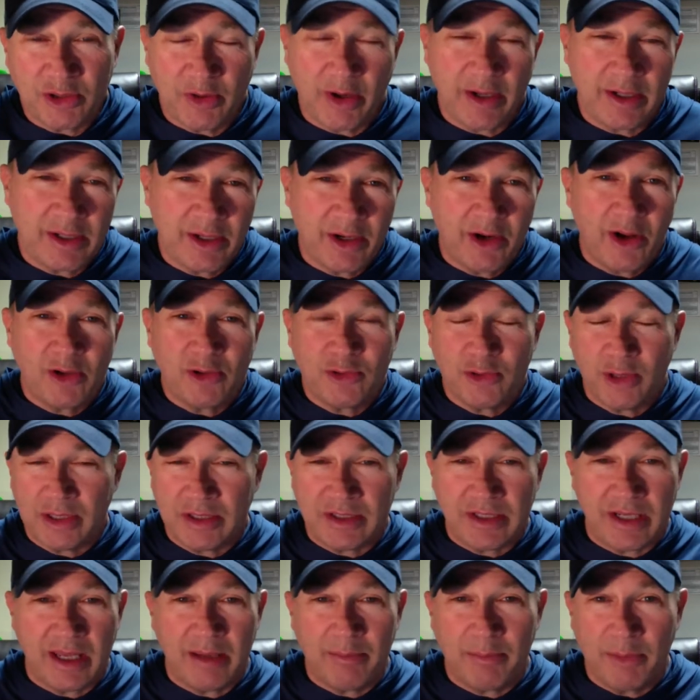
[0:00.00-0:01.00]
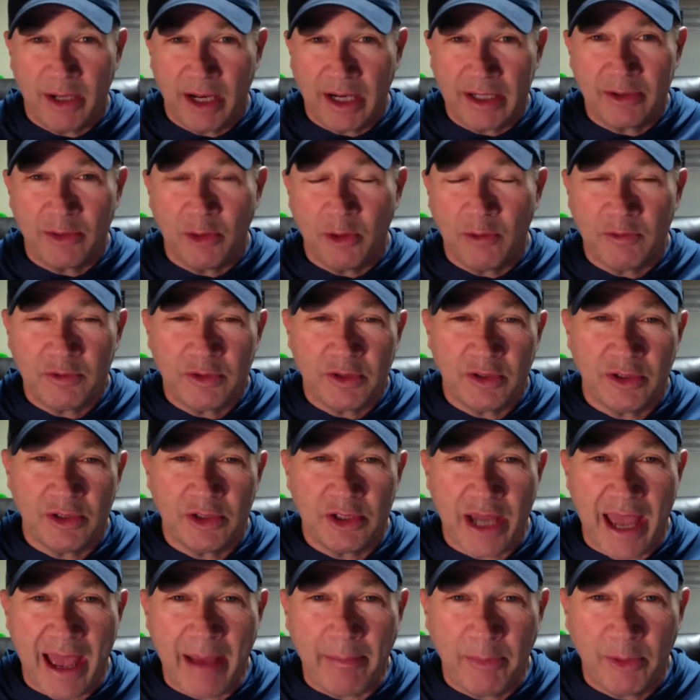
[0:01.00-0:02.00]
So I'd get all dressed up and I'd go over to the
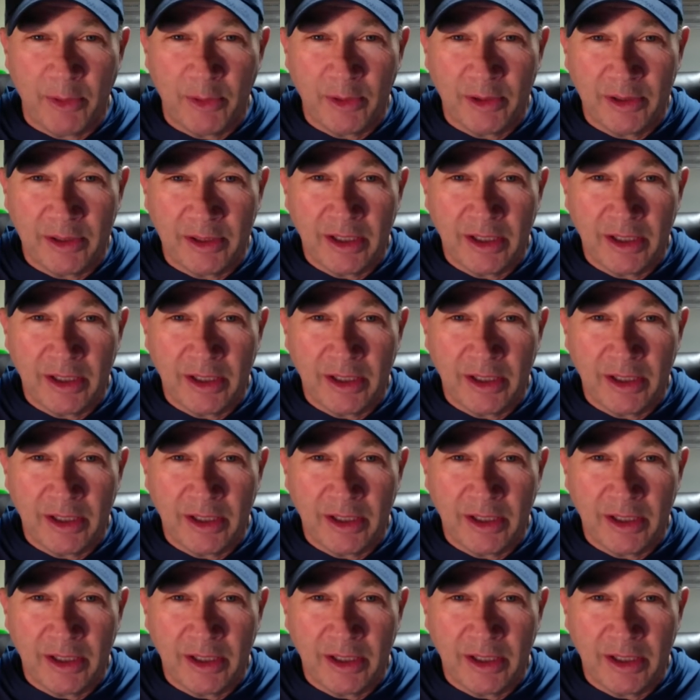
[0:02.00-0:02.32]
chapel.